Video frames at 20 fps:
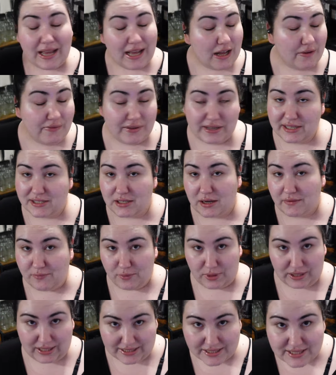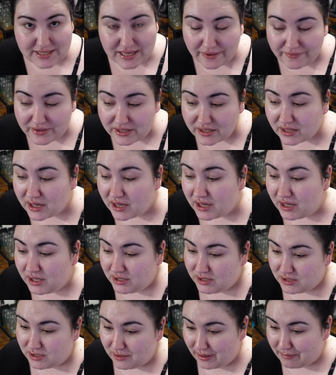Alvin gets off work at 7,
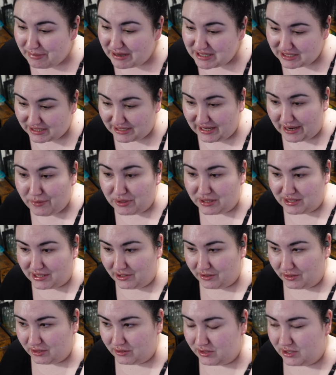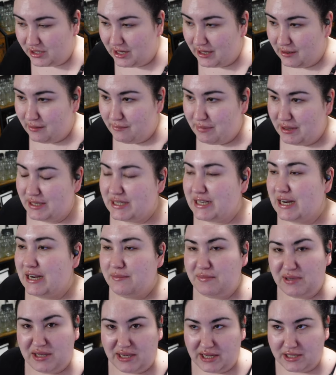so I want dinner done by the
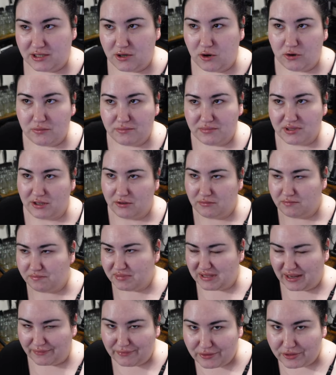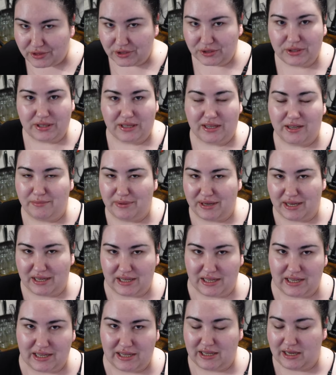time he gets home. So 7:30 we can
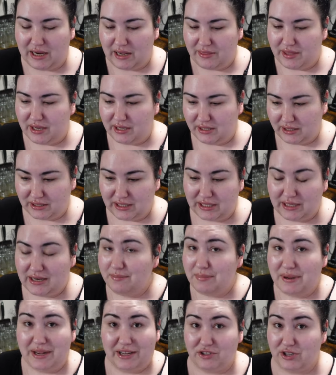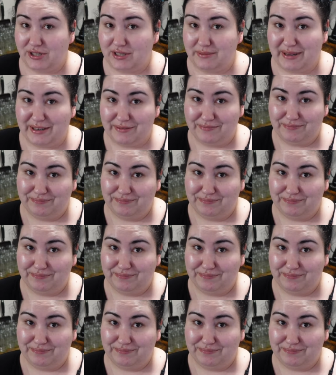eat and then clean up, head straight to bed.